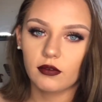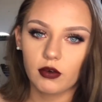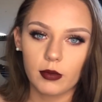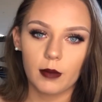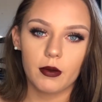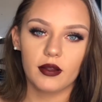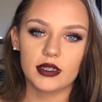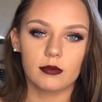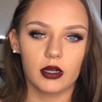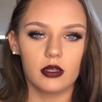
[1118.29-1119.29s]
for me to
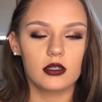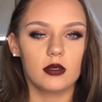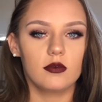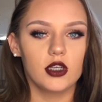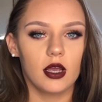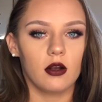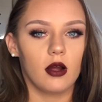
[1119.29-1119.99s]
post on my YouTube channel.